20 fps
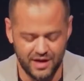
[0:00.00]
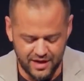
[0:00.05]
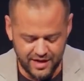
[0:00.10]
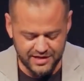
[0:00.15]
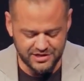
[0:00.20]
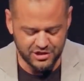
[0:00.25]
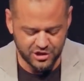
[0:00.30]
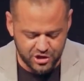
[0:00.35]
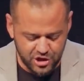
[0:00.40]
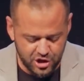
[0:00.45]

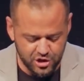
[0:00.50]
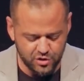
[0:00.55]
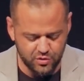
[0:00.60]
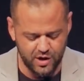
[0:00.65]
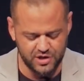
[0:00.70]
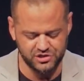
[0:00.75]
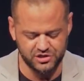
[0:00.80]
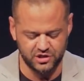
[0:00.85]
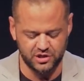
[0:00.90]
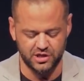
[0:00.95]
That's a good
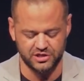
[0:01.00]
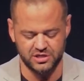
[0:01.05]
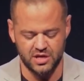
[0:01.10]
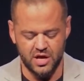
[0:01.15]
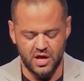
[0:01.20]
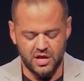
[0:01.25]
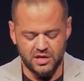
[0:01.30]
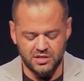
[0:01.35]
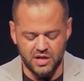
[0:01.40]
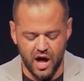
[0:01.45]
question because
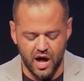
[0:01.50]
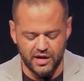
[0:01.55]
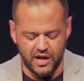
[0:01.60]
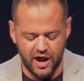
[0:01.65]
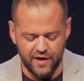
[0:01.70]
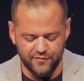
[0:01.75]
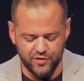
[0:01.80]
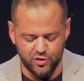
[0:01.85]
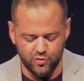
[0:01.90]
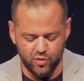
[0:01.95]
not
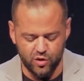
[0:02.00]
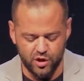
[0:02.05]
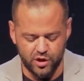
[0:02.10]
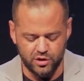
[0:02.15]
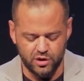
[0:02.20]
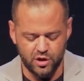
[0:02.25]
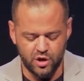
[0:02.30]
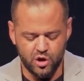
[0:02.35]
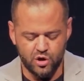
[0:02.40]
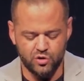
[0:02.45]

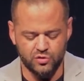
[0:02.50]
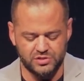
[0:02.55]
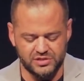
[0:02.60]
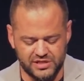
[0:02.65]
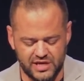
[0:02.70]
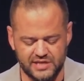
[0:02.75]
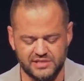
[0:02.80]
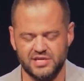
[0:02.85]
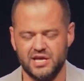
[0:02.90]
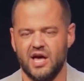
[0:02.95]
everyone who
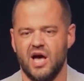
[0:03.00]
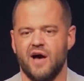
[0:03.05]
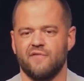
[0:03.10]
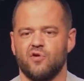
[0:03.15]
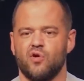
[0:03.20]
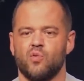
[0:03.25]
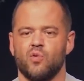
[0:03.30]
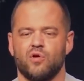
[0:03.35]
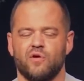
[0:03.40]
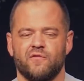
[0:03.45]
says they have
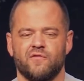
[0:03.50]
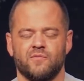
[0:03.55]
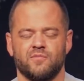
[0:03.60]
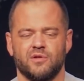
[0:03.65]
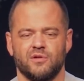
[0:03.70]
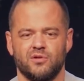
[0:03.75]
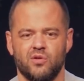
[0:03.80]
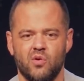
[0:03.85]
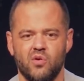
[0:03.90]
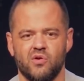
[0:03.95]
a word from
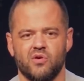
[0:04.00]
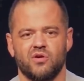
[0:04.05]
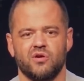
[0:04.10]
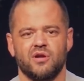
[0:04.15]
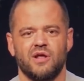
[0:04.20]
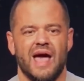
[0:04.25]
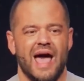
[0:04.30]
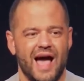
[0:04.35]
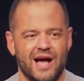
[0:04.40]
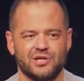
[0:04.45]
the
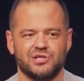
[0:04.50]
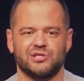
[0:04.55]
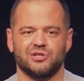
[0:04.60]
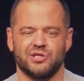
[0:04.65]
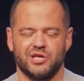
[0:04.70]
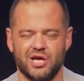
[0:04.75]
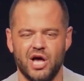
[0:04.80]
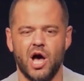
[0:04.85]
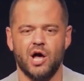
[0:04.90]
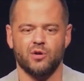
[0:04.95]
Lord
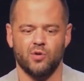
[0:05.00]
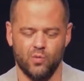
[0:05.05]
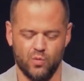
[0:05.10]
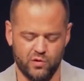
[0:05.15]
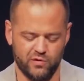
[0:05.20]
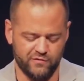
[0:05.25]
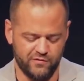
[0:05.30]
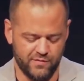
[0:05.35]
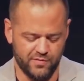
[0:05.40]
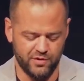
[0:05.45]
actually got a
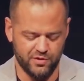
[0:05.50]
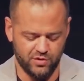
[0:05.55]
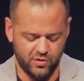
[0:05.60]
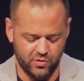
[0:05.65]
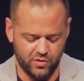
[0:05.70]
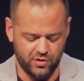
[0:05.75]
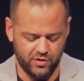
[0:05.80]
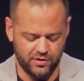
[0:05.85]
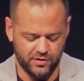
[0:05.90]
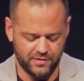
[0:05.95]
word from the
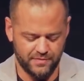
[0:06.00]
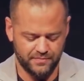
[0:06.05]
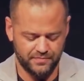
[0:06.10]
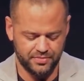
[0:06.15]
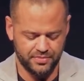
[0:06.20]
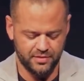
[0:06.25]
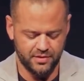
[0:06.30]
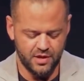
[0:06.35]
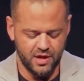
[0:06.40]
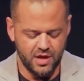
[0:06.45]
Lord.
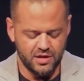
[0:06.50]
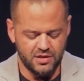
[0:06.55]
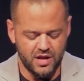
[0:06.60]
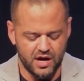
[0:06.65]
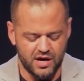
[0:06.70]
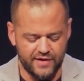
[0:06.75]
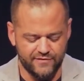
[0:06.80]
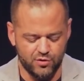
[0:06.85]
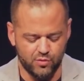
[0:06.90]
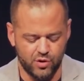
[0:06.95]

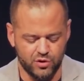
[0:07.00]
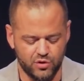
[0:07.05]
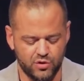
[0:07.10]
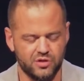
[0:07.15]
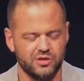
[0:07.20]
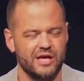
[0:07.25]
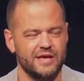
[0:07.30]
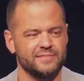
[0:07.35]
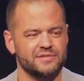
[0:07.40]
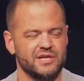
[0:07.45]
Not everyone who
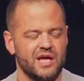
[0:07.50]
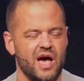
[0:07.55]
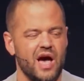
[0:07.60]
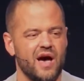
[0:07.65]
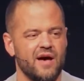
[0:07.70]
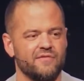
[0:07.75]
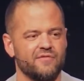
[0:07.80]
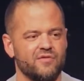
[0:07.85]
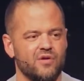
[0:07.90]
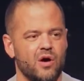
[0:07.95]
claims to
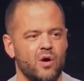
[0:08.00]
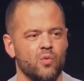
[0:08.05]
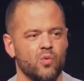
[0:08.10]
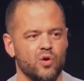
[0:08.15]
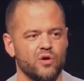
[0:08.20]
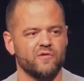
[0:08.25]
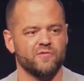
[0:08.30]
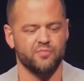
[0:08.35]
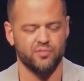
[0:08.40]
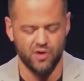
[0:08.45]
have a
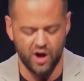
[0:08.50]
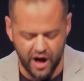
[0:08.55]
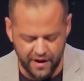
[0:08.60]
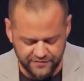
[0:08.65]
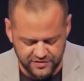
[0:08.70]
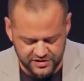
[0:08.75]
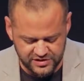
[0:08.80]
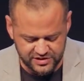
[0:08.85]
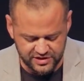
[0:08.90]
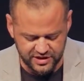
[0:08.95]
word of
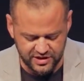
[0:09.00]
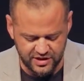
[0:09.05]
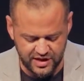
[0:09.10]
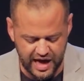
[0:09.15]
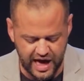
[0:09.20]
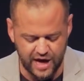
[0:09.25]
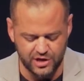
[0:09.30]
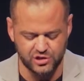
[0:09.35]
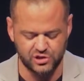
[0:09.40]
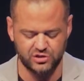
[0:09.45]
prophecy
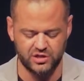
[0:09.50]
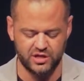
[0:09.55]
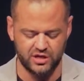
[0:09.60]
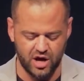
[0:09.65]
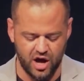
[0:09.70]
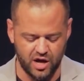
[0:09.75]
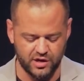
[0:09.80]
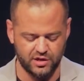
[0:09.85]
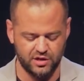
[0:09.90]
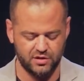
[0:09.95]
actually
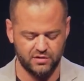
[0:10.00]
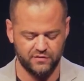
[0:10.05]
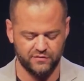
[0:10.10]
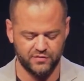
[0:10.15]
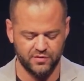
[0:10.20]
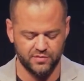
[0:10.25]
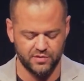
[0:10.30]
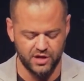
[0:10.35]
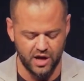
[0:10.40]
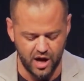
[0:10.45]
got it
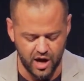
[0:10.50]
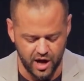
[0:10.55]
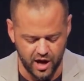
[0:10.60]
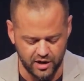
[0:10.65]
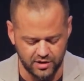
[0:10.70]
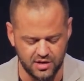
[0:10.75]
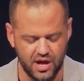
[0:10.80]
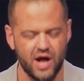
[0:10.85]
from God.